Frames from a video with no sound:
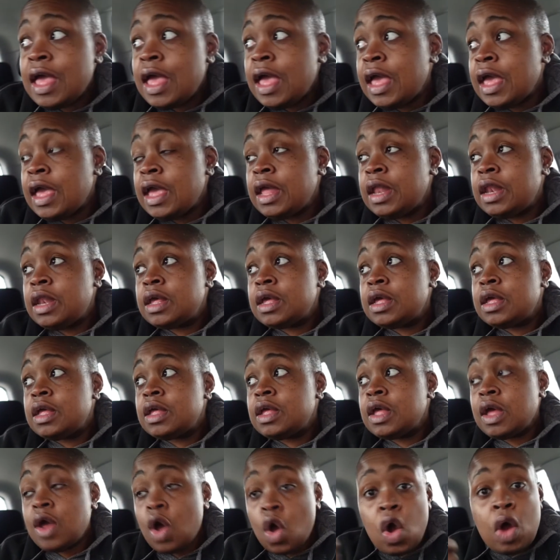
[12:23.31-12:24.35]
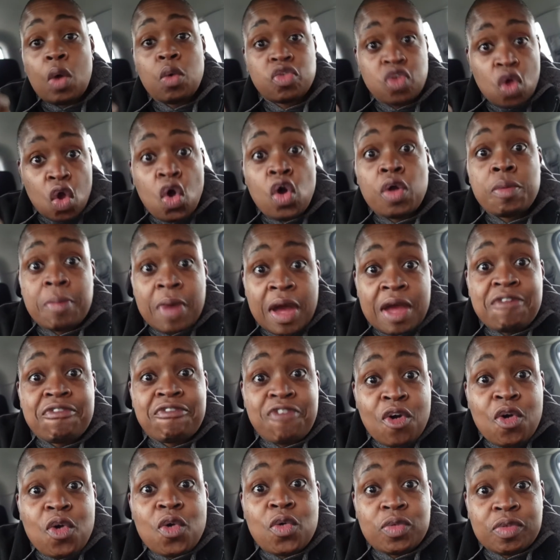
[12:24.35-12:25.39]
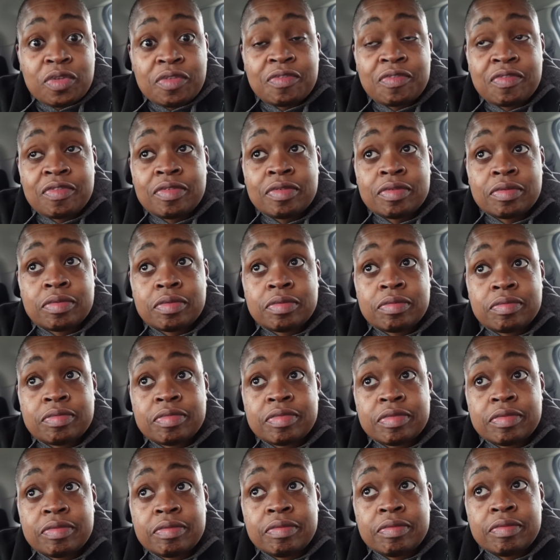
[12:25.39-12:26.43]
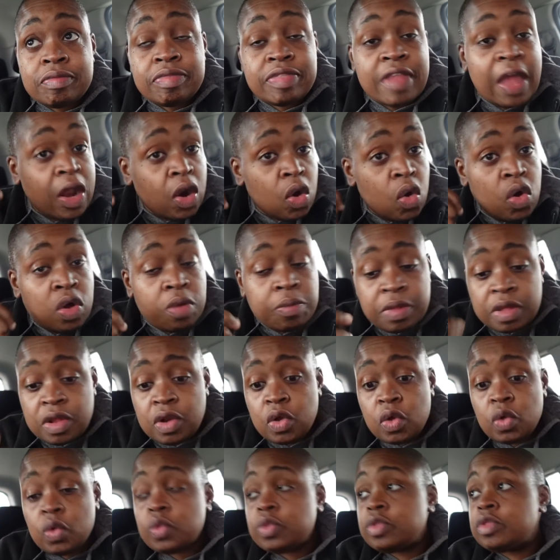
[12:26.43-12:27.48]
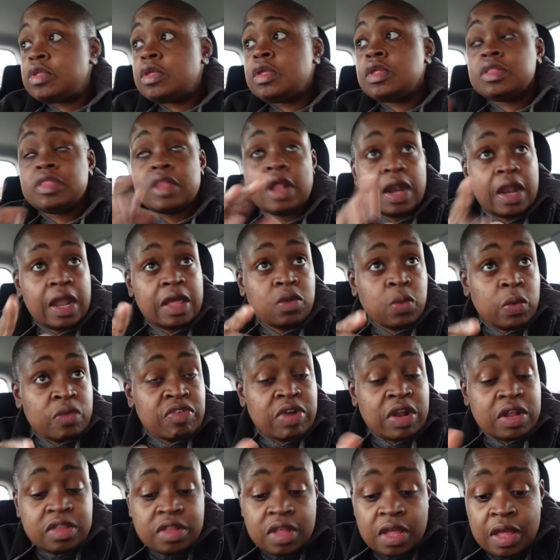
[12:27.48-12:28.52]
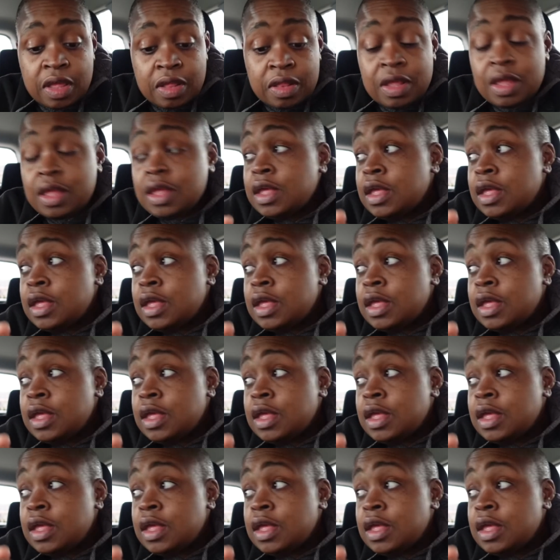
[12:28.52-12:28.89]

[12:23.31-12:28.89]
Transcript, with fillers: and I was on my phone. Not on, you know, the light, you for light change.